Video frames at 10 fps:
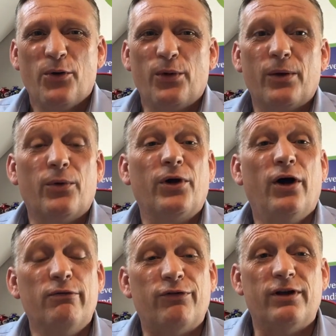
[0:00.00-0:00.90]
we would
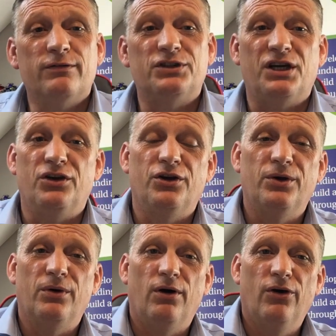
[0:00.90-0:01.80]
hopefully have seen
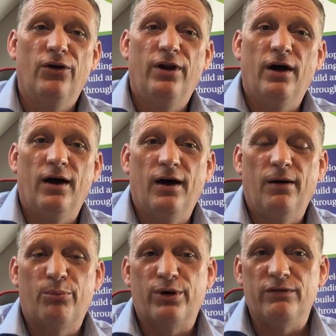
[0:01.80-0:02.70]
you on
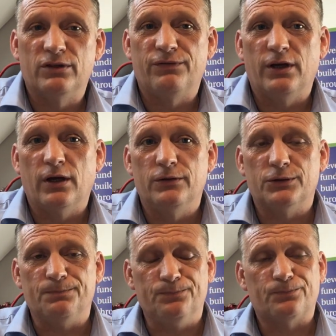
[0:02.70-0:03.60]
previous
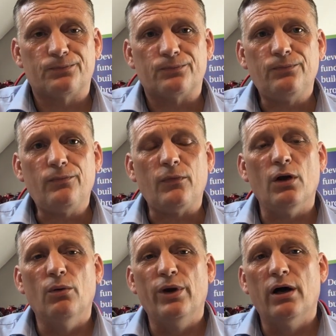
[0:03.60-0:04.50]
videos.
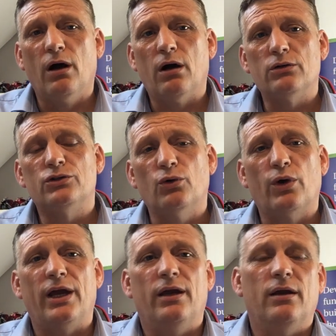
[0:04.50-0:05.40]
We are
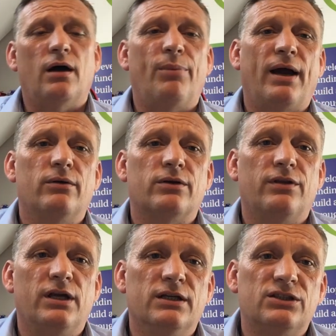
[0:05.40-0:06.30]
talking about
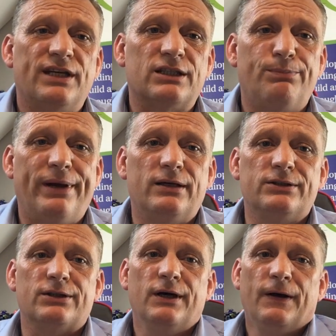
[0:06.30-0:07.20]
the 6
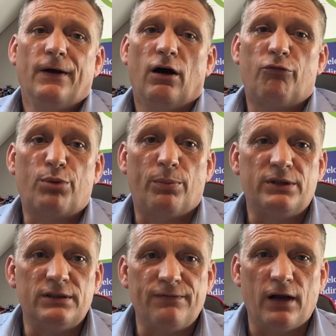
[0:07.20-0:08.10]
pillars of
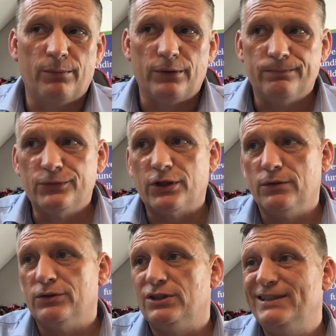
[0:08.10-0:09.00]
property development.
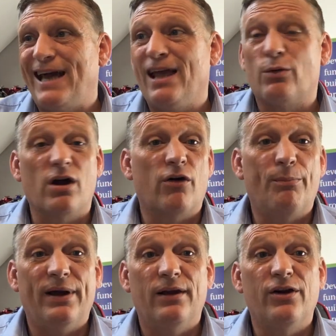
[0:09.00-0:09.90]
So today we are
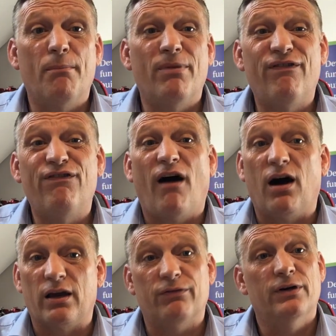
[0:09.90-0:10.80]
at pillar number
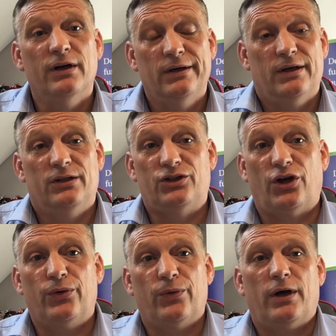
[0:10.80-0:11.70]
5.
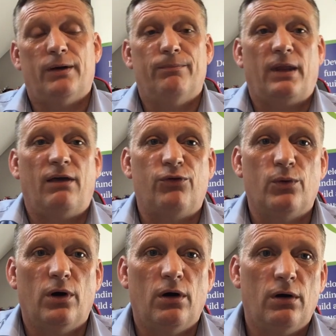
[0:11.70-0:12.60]
So if
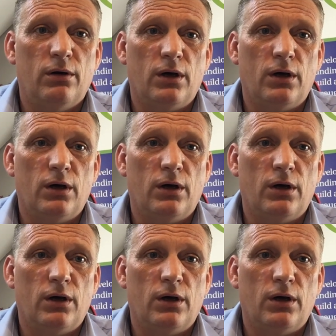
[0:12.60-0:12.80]
you are